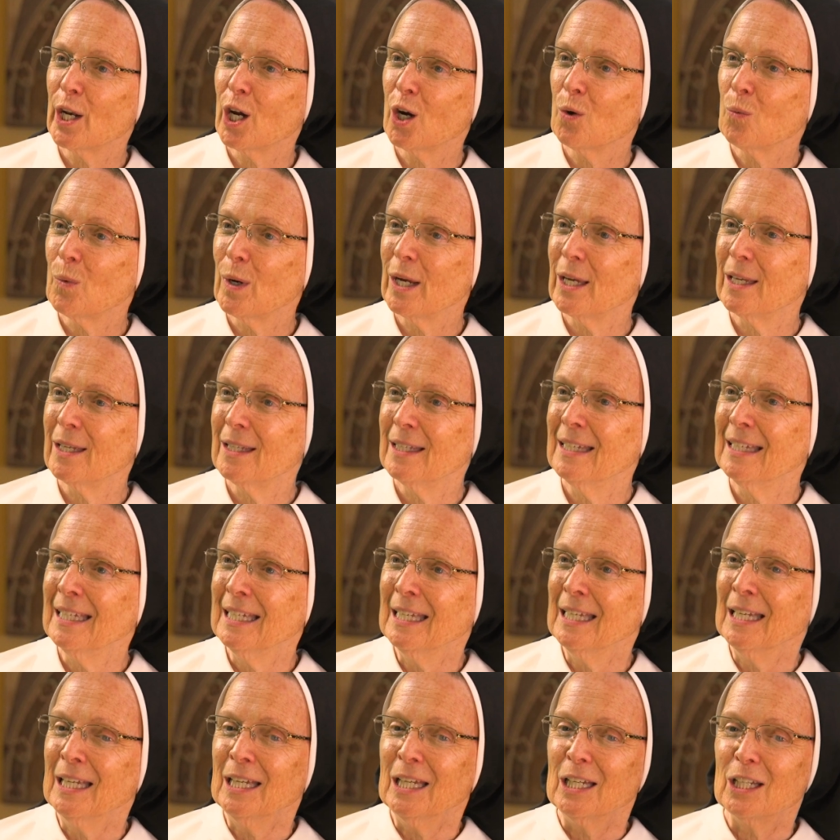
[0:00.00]
our way
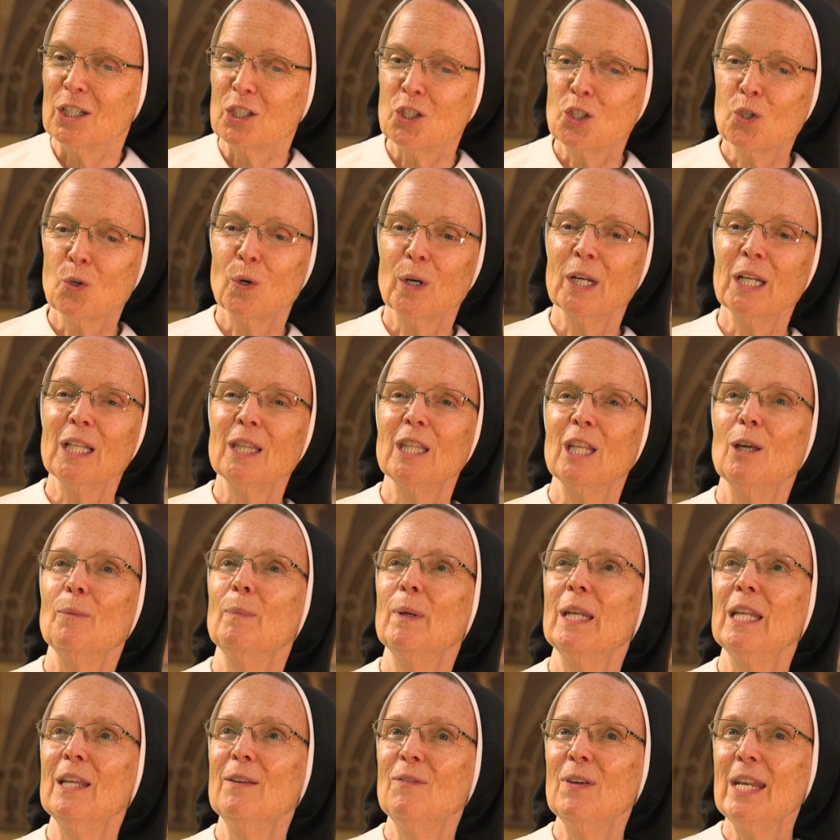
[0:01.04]
joining them.
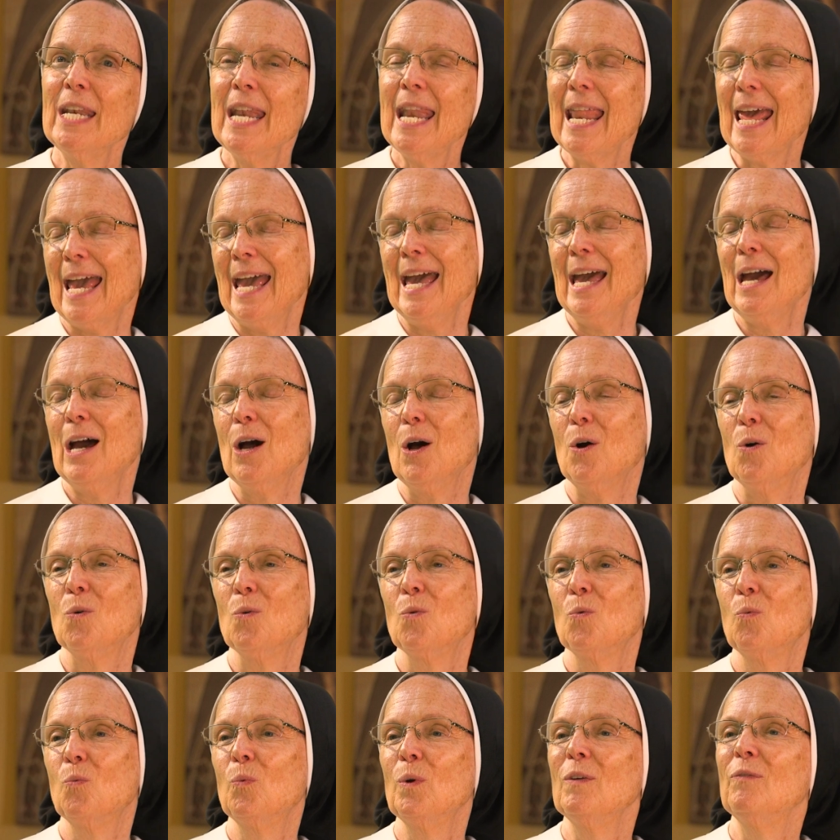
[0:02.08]
But even
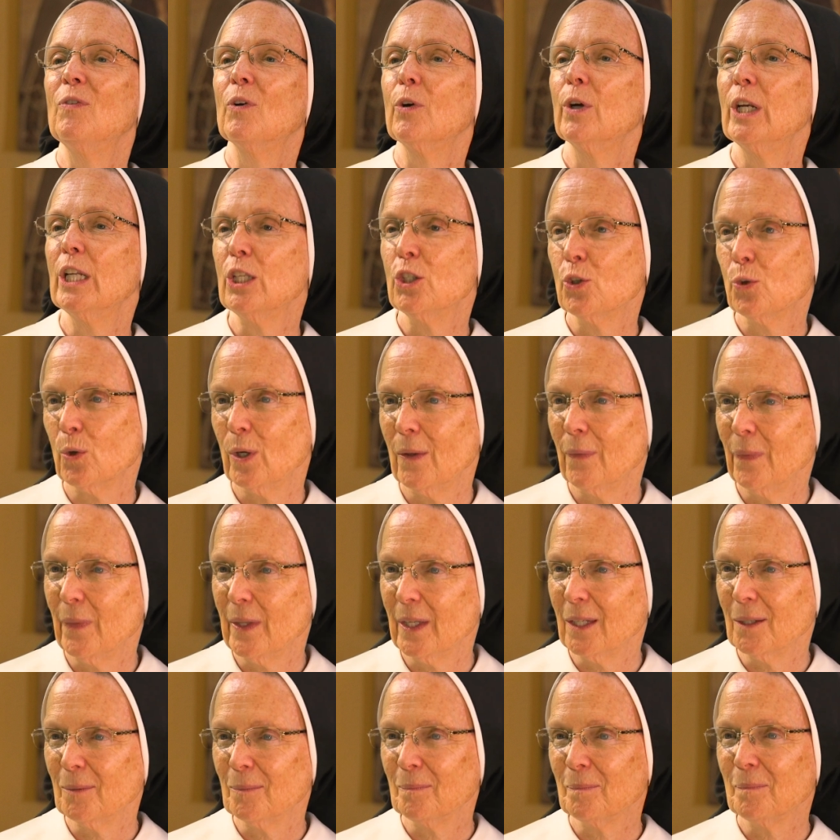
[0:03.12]
now, we've already joined
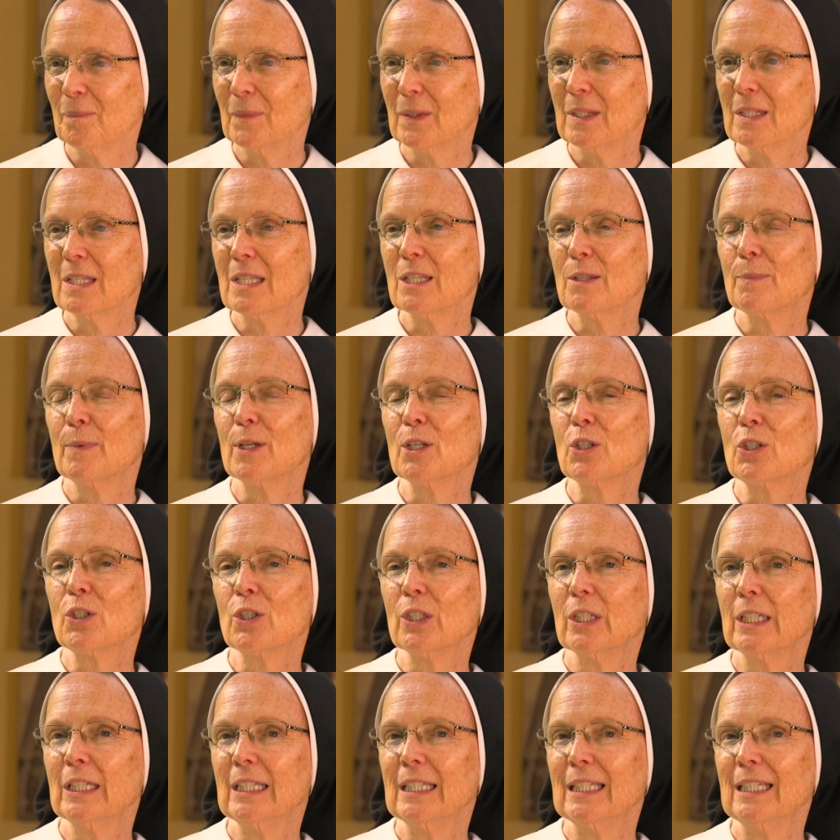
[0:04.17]
them,
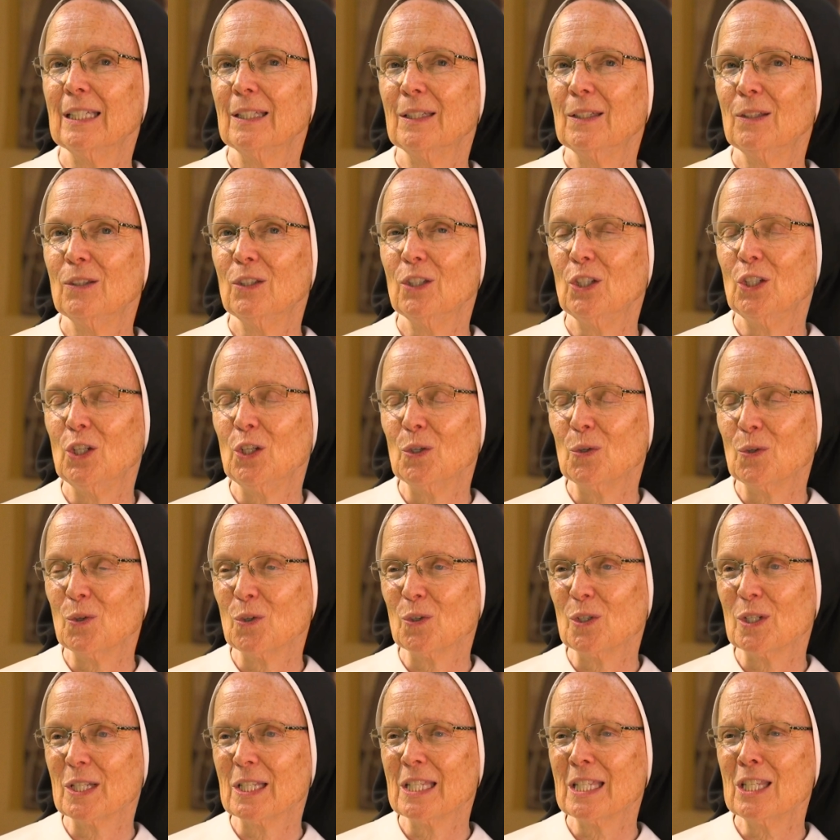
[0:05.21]
especially in the
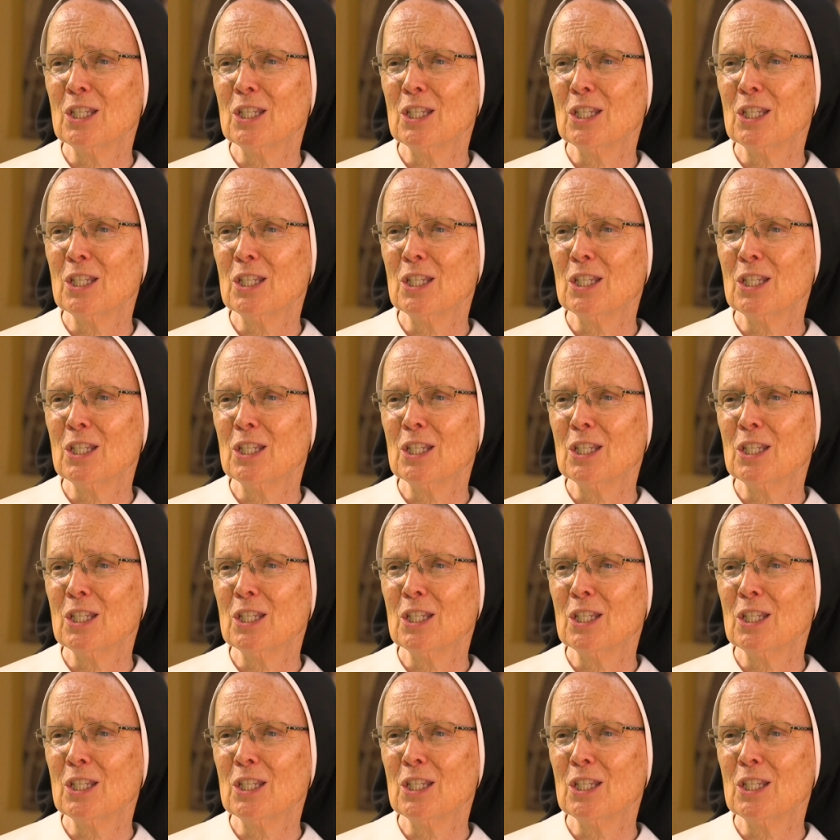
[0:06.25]
Eucharist.